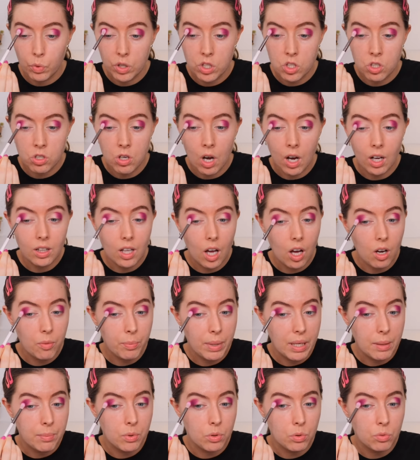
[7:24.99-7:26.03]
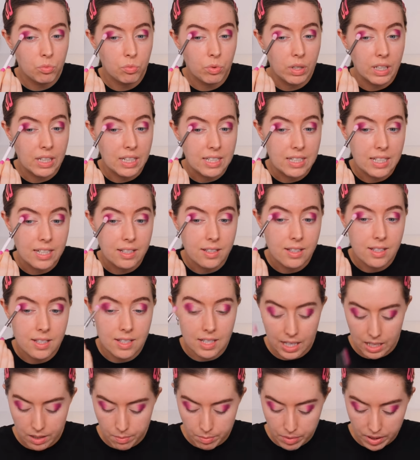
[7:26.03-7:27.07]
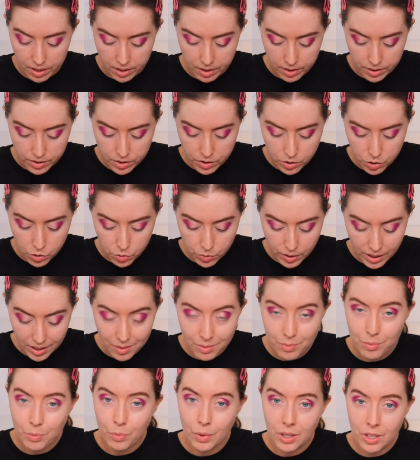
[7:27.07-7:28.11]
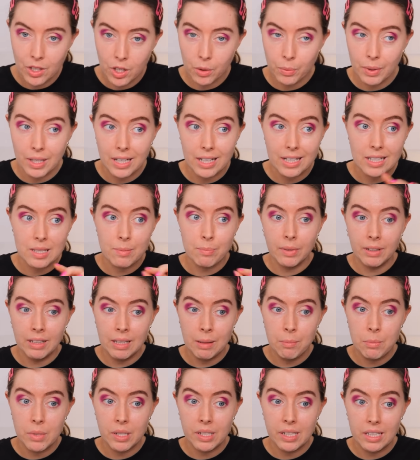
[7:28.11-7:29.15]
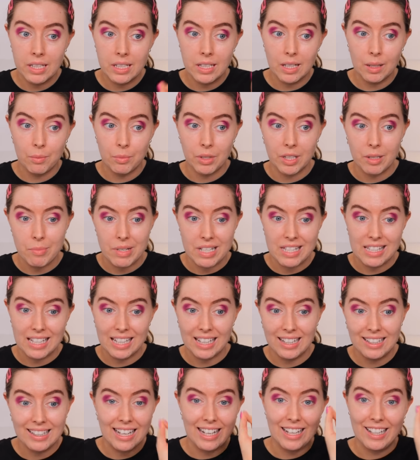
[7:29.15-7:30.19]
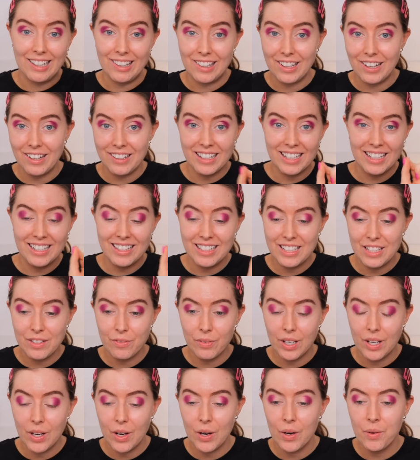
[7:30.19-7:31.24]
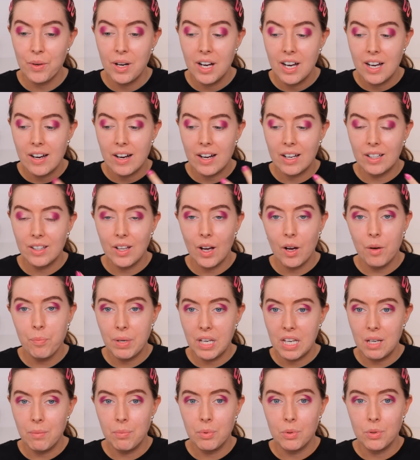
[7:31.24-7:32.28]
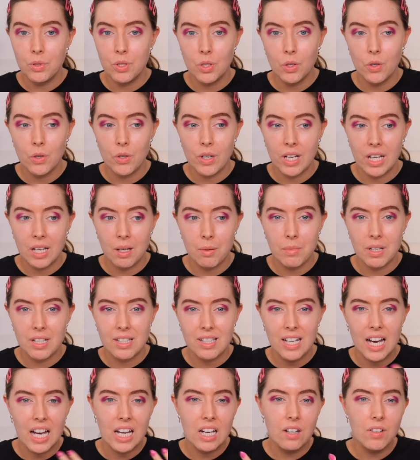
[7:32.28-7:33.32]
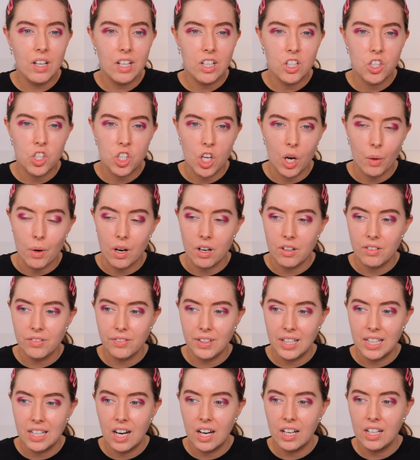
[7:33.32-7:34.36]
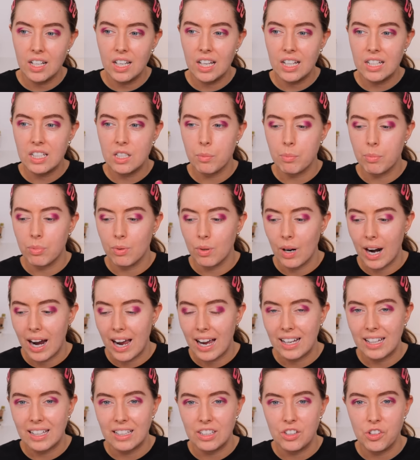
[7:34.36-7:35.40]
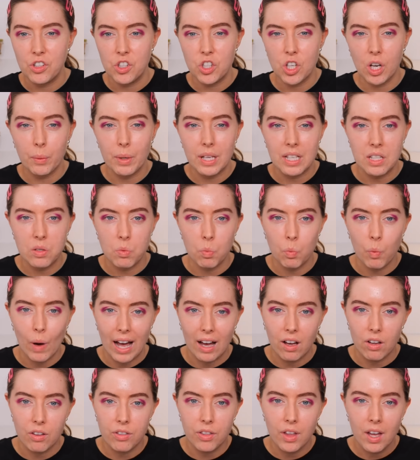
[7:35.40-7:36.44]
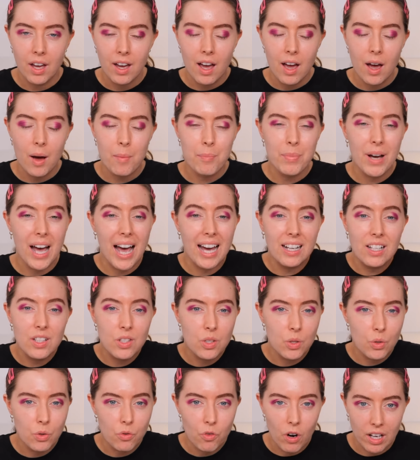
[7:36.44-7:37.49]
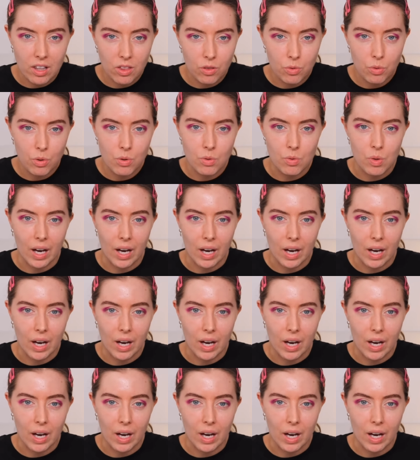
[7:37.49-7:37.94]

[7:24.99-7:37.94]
which not a lot of people really did see because Shrien. we know he has money money. I'm going to be saying that a lot in this video. A lot of people saw him as kind of like a show off. He kind of liked to brag and show his wealth but Annie saw right through